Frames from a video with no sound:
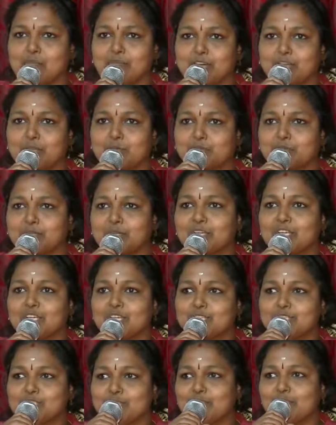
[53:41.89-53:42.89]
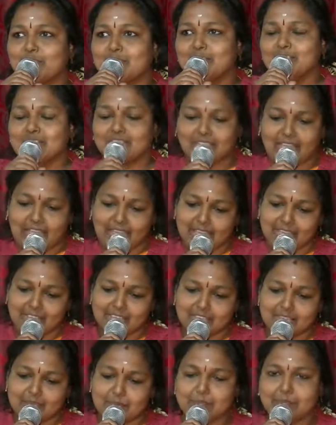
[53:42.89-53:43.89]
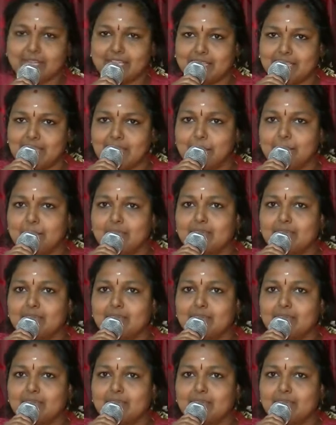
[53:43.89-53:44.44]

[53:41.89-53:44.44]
baro. So we will thank Pradeep.